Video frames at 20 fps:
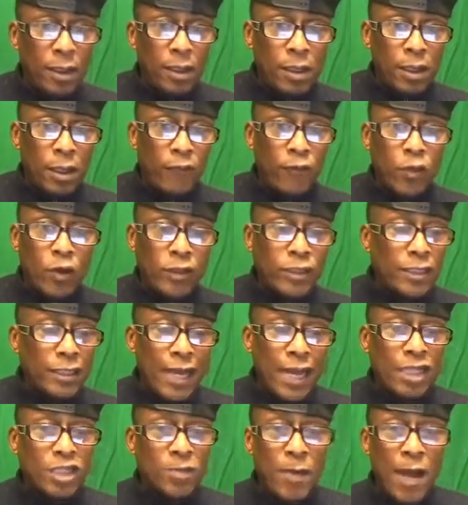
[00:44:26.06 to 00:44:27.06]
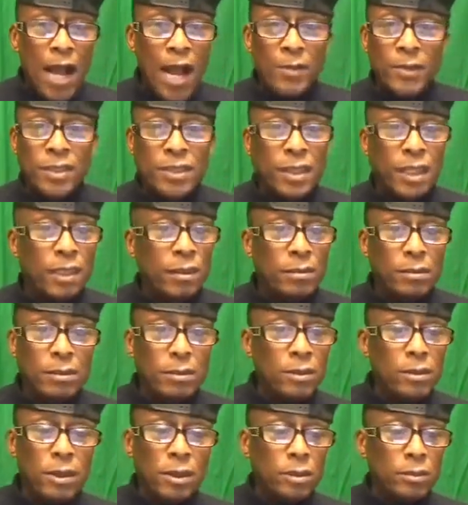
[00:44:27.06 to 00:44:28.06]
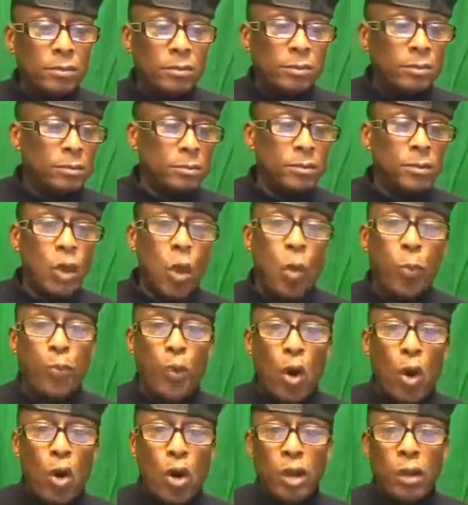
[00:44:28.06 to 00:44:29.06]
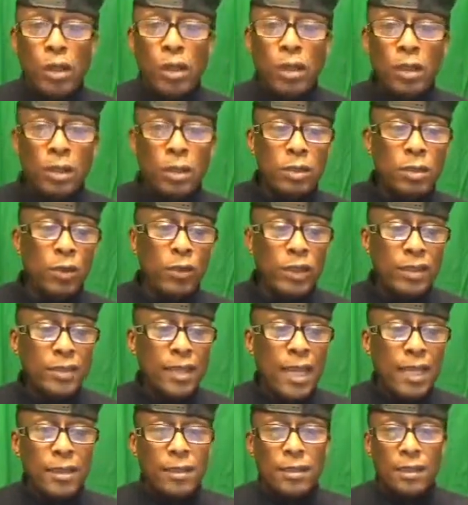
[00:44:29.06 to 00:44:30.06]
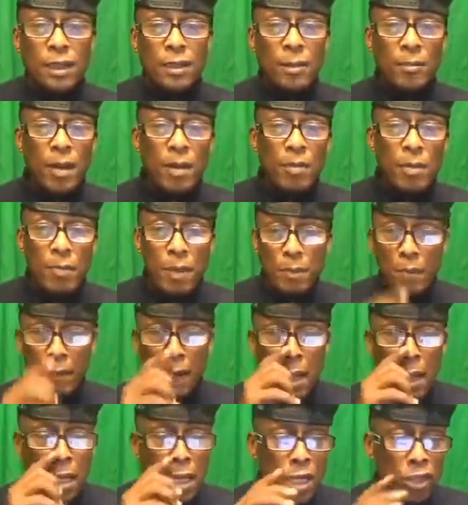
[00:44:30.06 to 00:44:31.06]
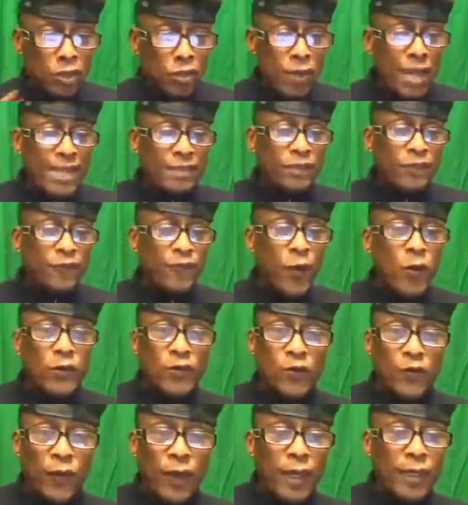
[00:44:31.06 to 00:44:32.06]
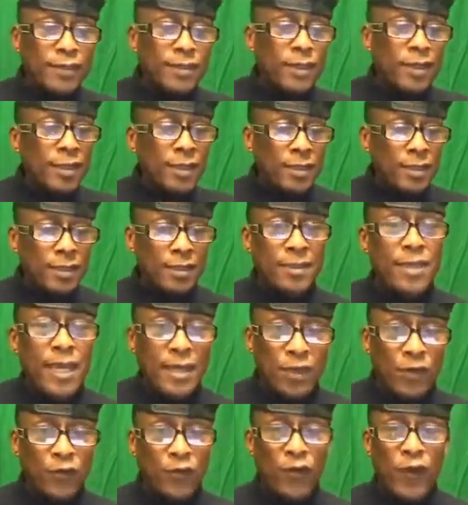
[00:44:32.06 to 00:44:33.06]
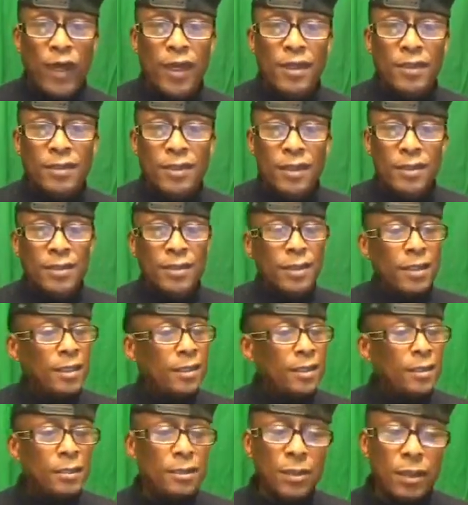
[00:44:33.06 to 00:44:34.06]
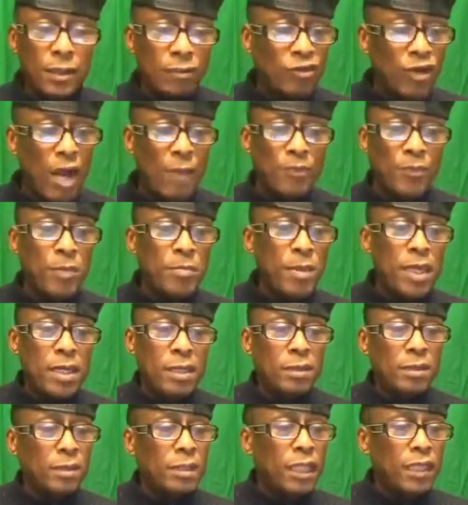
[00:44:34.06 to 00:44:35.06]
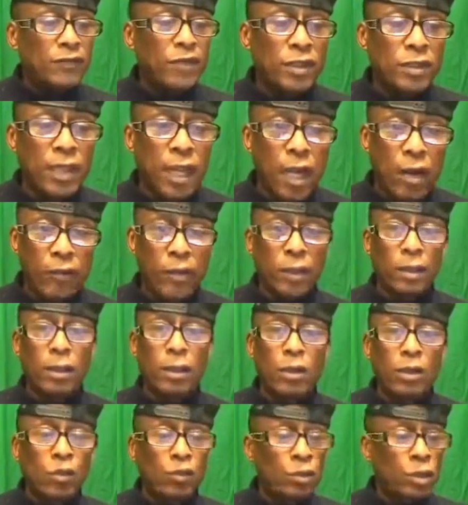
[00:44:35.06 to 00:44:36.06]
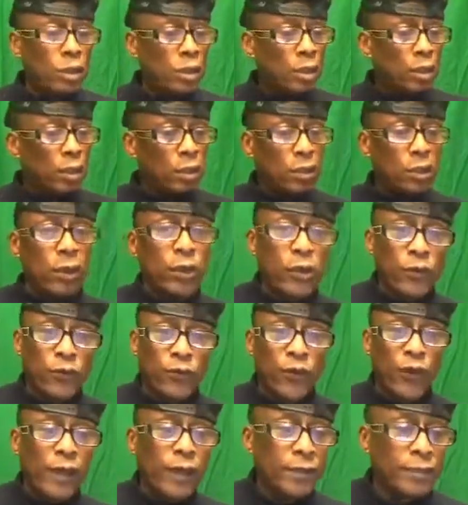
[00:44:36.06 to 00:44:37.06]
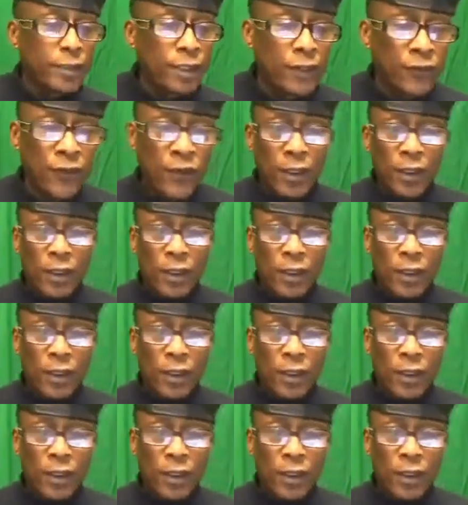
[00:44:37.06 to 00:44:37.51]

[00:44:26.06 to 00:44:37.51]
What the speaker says: of course Elijah Muhammad said, no pork, no this, that, and the other, blah, blah, blah, blah, blah. So that's the first phase. Second phase is drop the meat, leave the dairy alone. Third phase is,